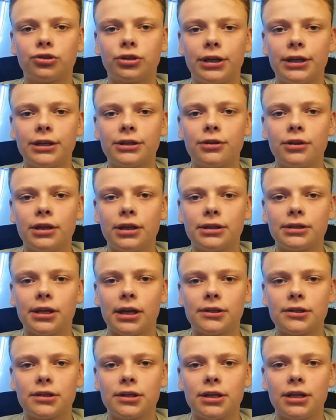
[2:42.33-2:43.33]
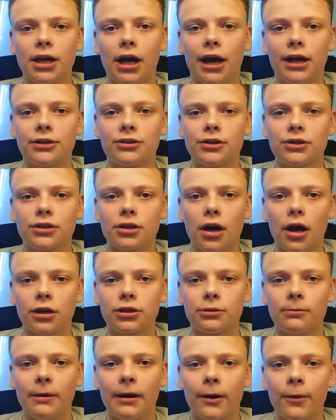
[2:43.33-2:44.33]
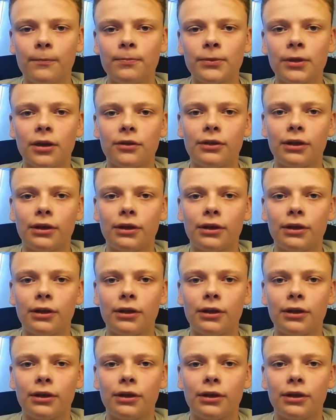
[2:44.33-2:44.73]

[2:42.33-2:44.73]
training to the intensity I just talked about,